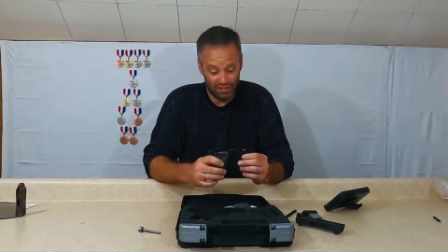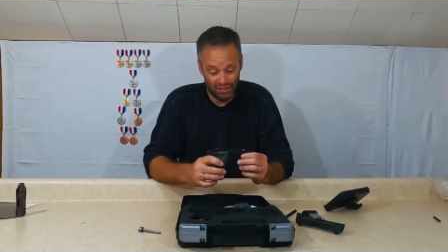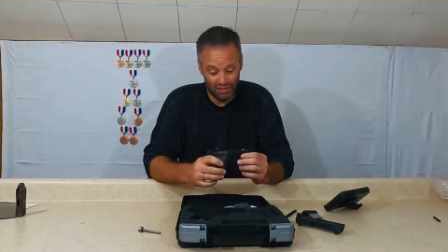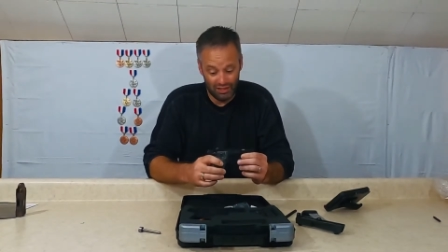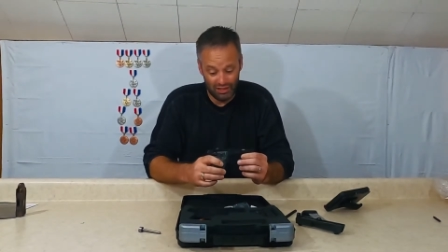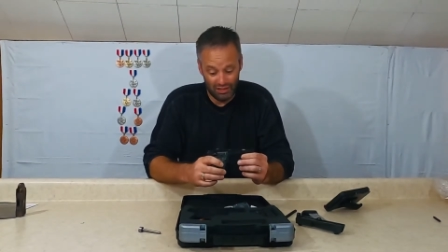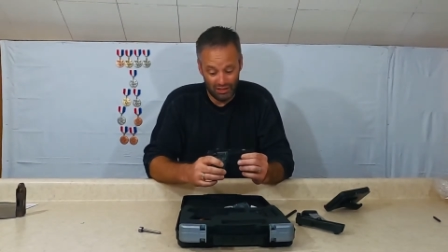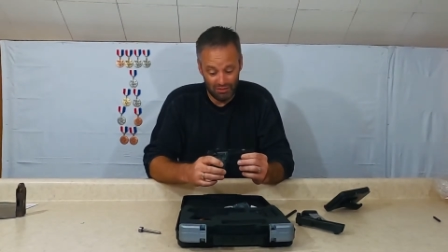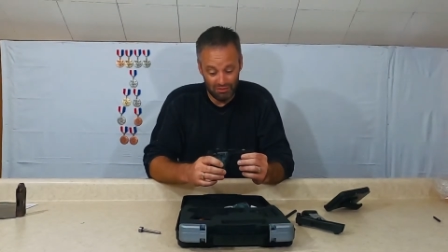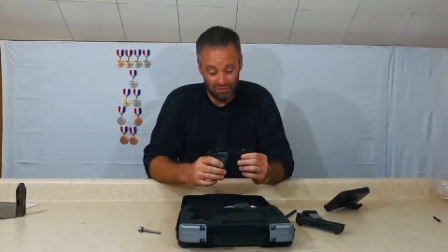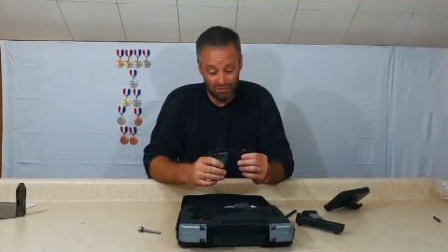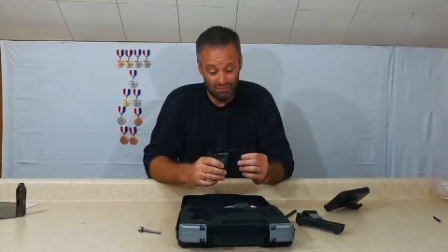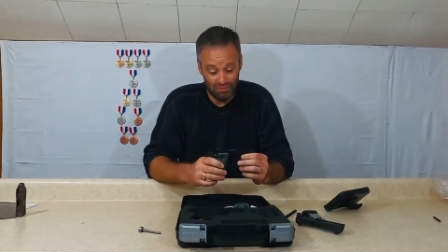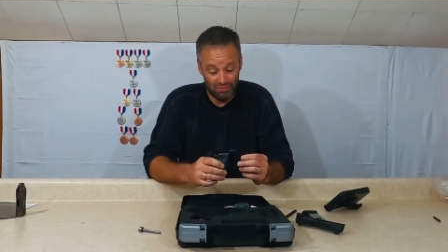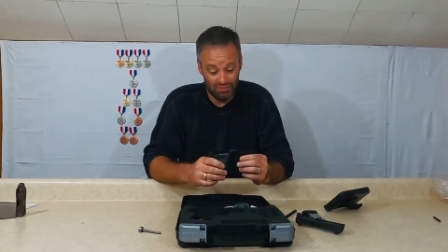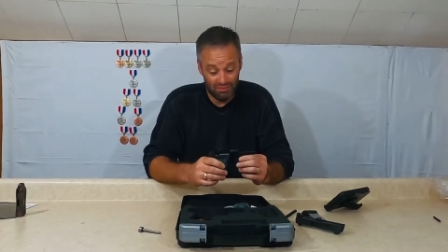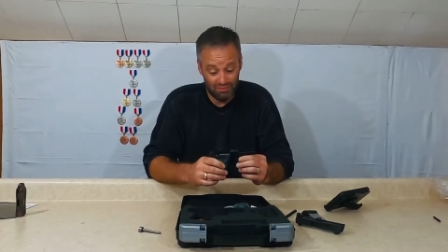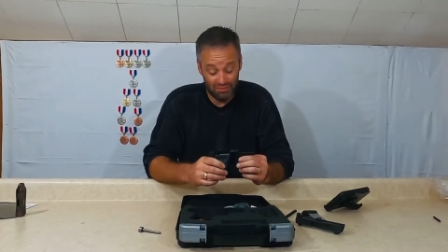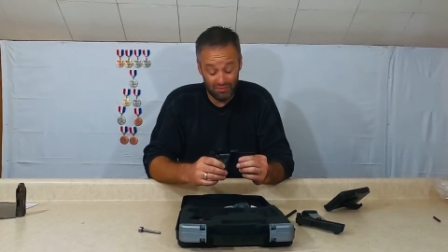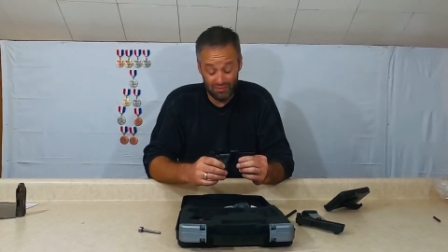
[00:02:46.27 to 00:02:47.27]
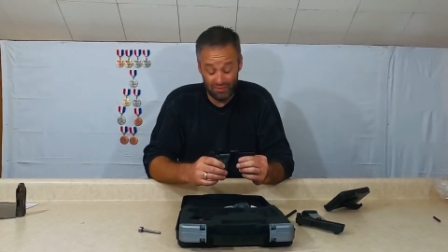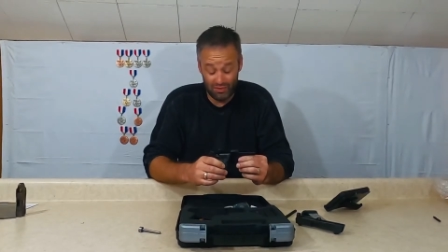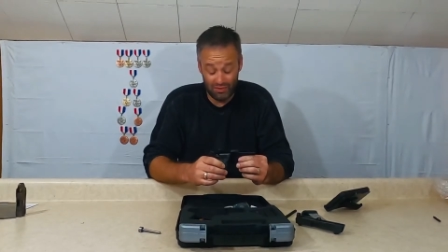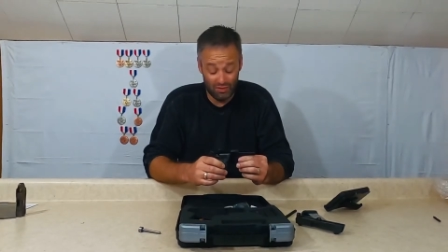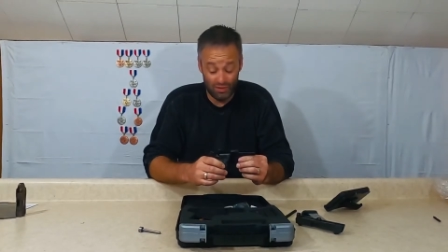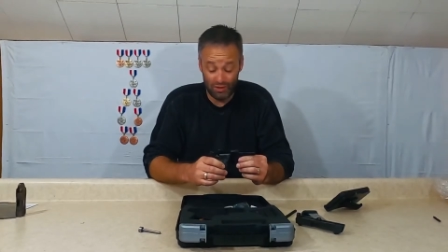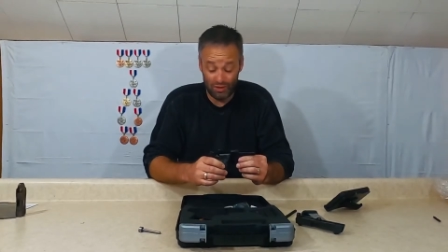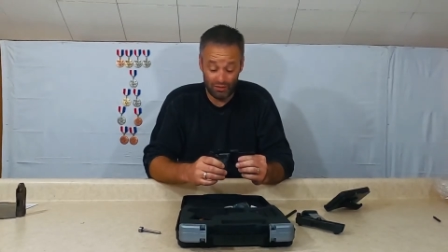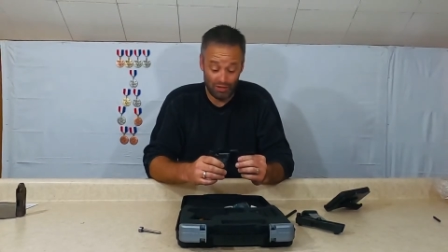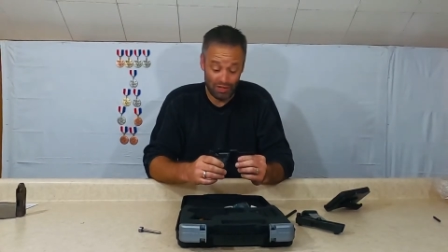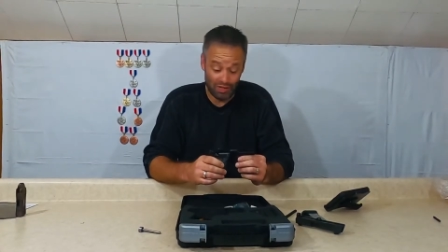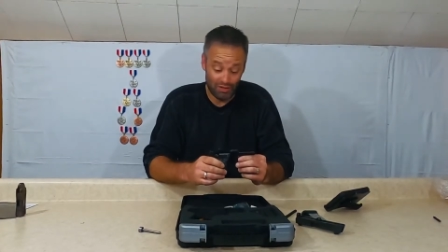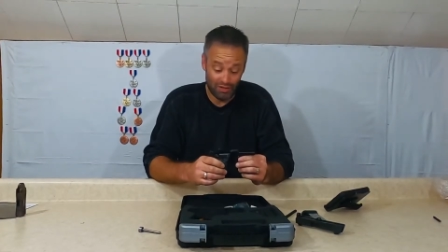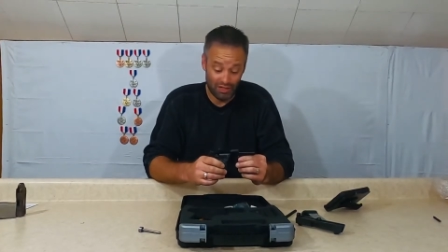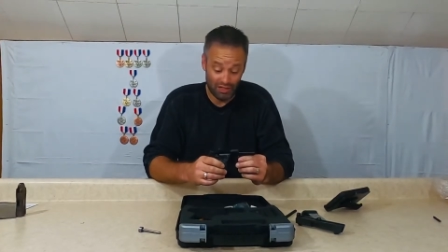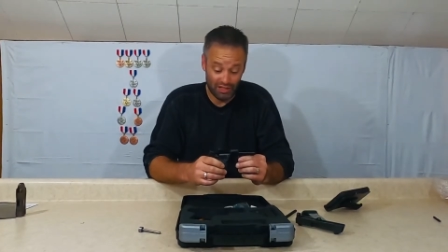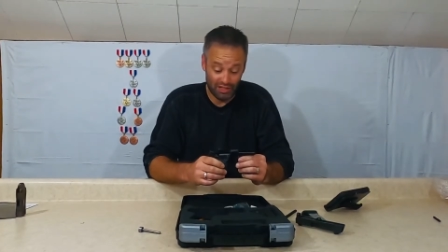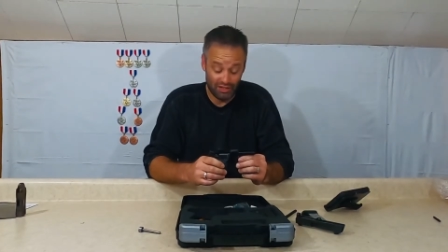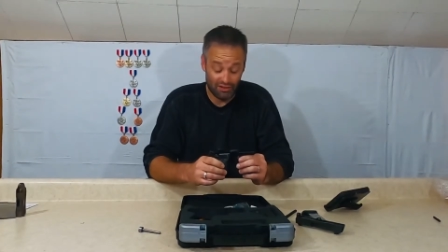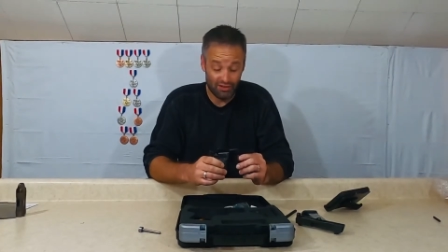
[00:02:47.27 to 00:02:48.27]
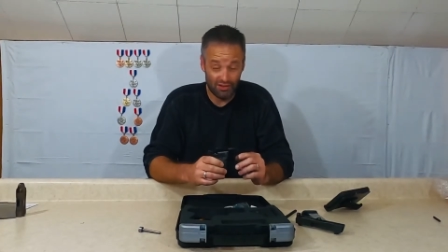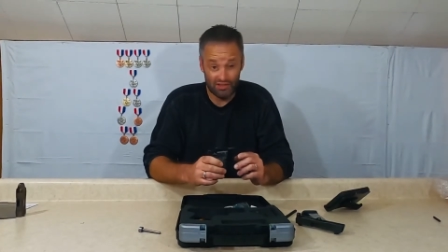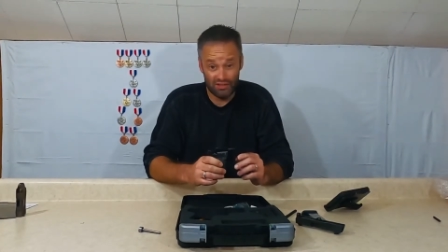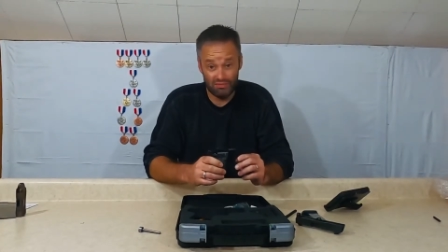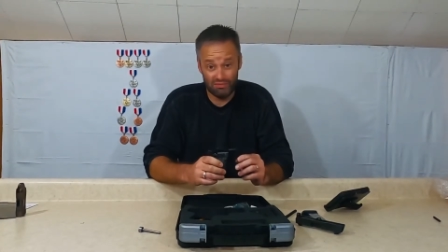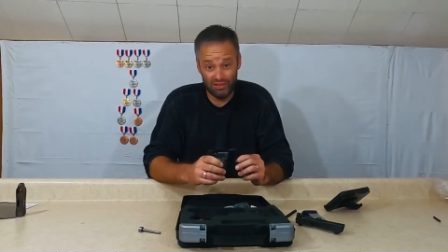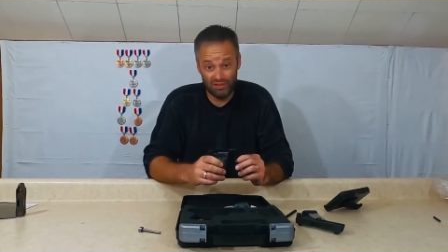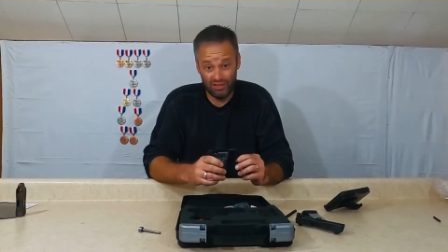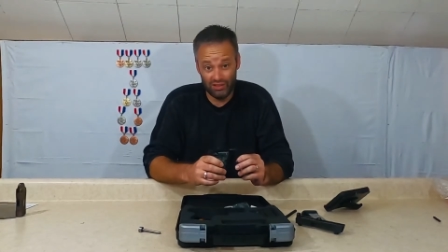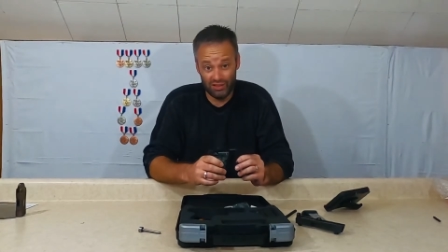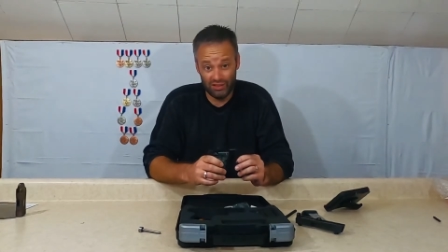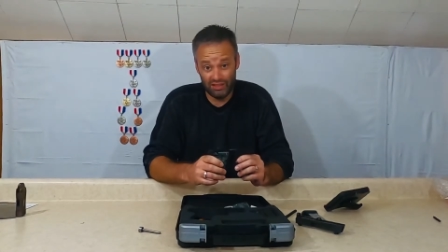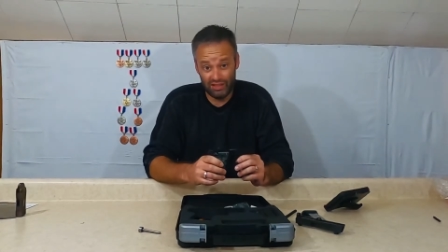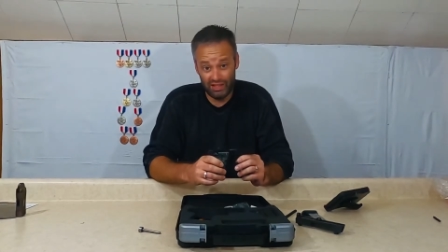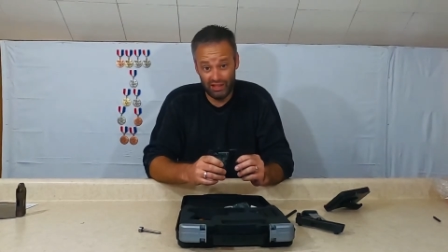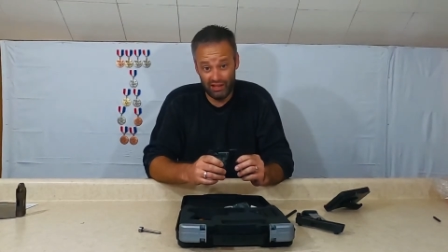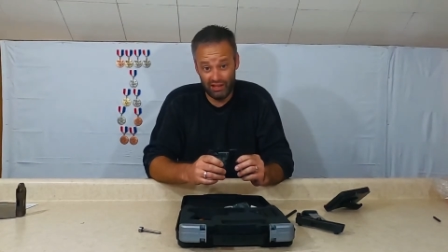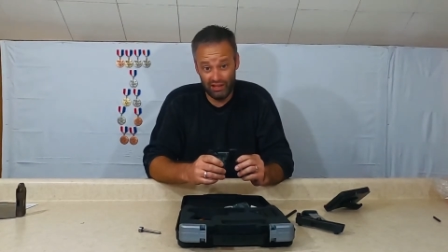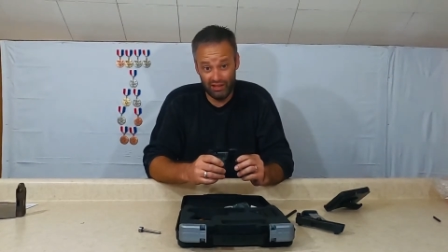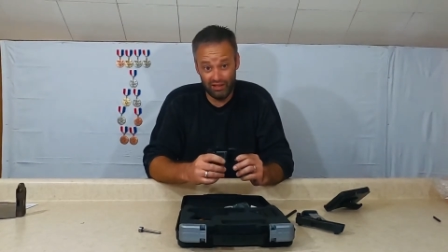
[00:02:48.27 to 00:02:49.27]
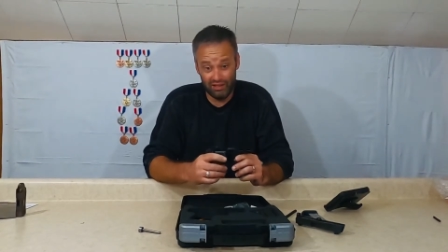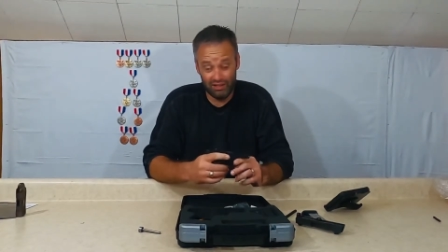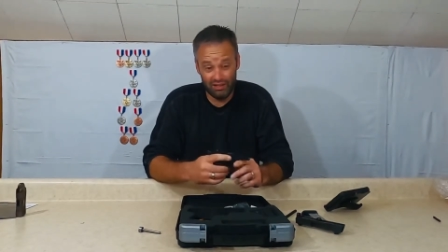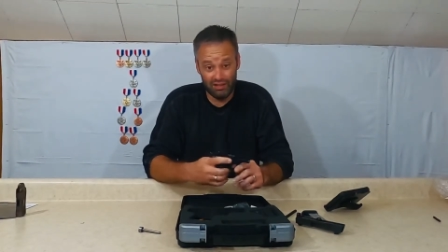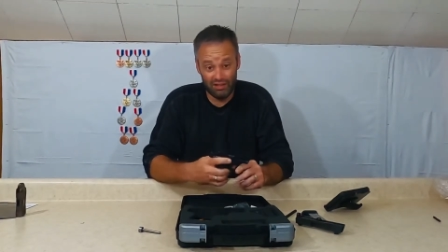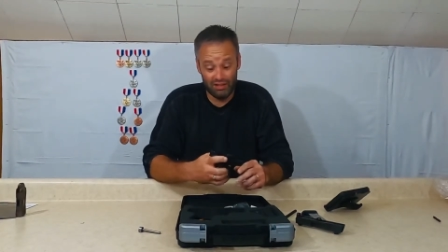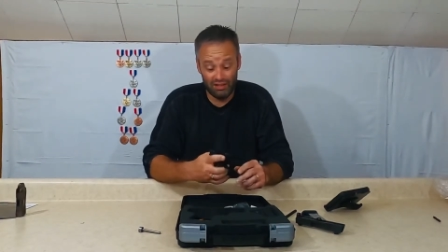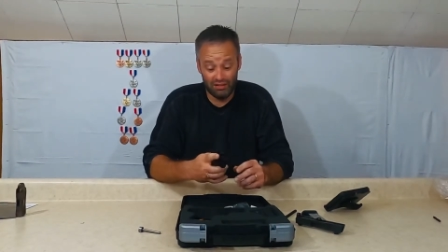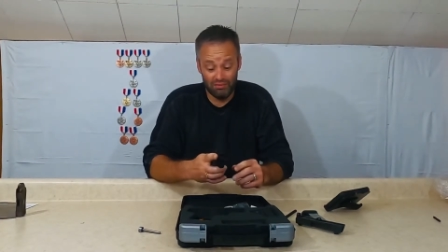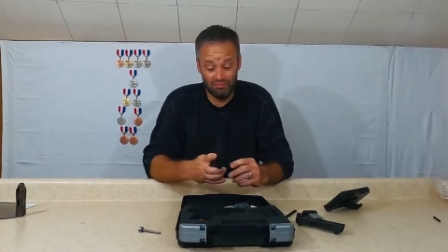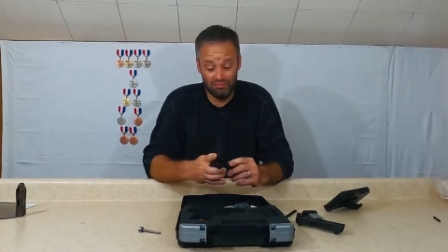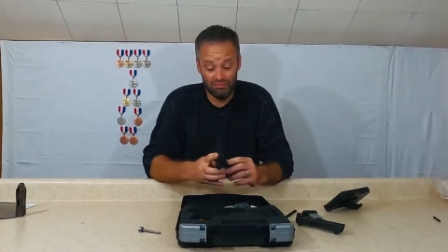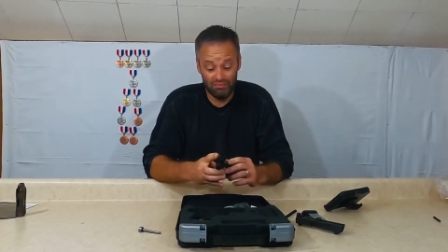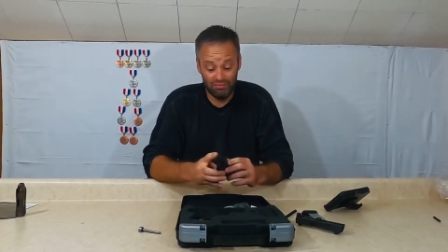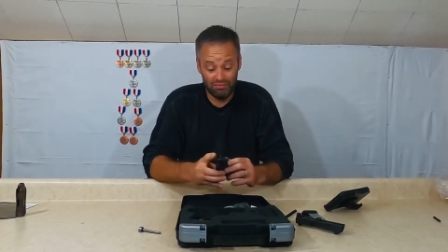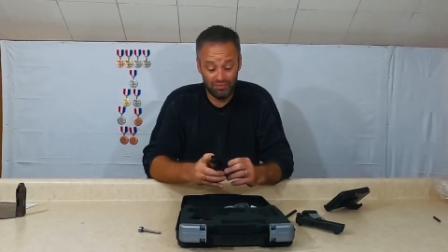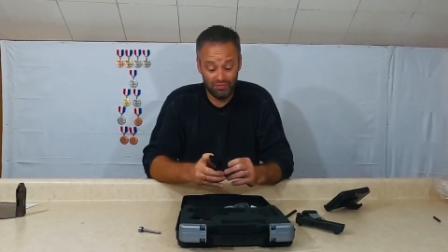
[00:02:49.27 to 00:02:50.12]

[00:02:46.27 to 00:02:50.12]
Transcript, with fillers: um, nor would I want to carry something like that. Um,